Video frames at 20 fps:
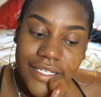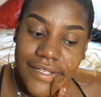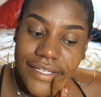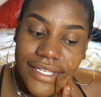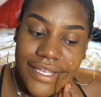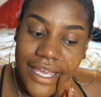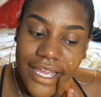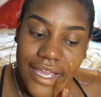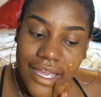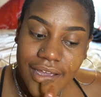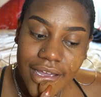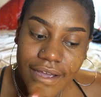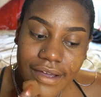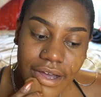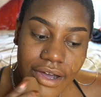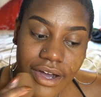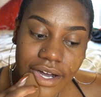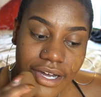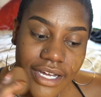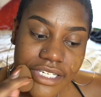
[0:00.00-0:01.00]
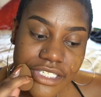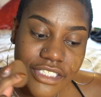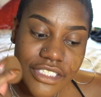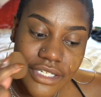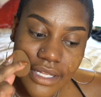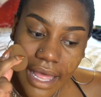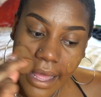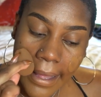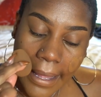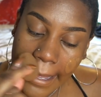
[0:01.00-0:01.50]
the lake on
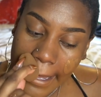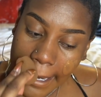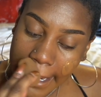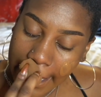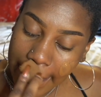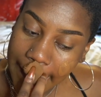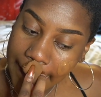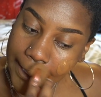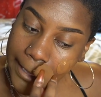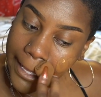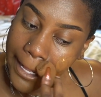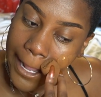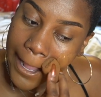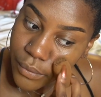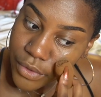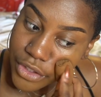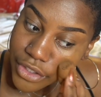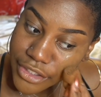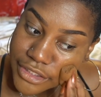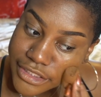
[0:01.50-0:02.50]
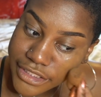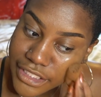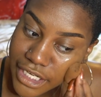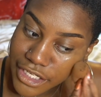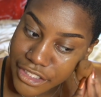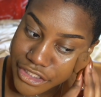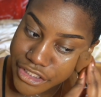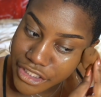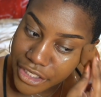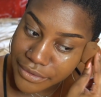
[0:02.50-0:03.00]
July 8th with her
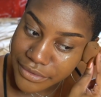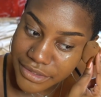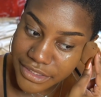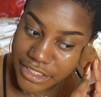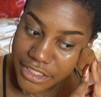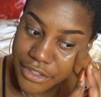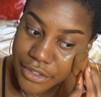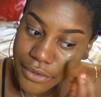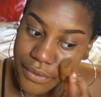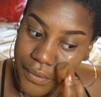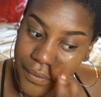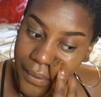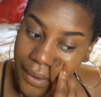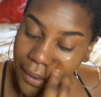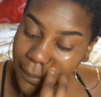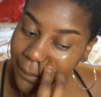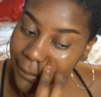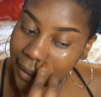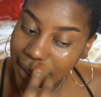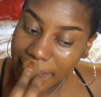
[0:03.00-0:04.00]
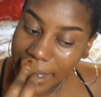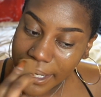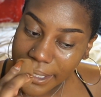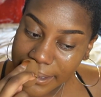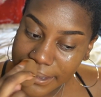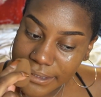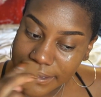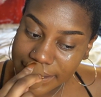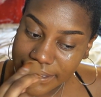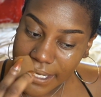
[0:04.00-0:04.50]
son Josie, who, may I just